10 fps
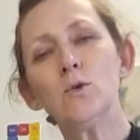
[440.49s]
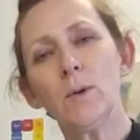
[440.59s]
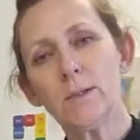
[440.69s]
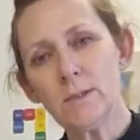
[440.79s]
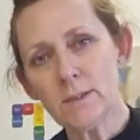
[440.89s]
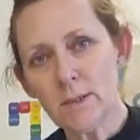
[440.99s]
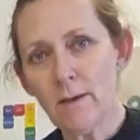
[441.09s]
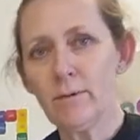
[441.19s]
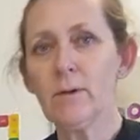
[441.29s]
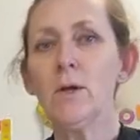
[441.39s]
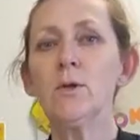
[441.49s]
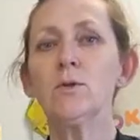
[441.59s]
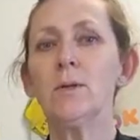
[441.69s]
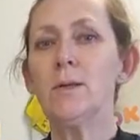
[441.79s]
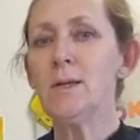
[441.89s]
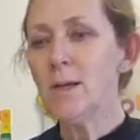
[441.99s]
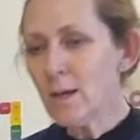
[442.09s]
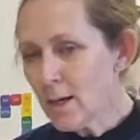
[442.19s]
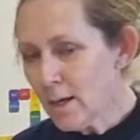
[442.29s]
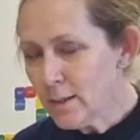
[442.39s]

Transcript: 27. So 39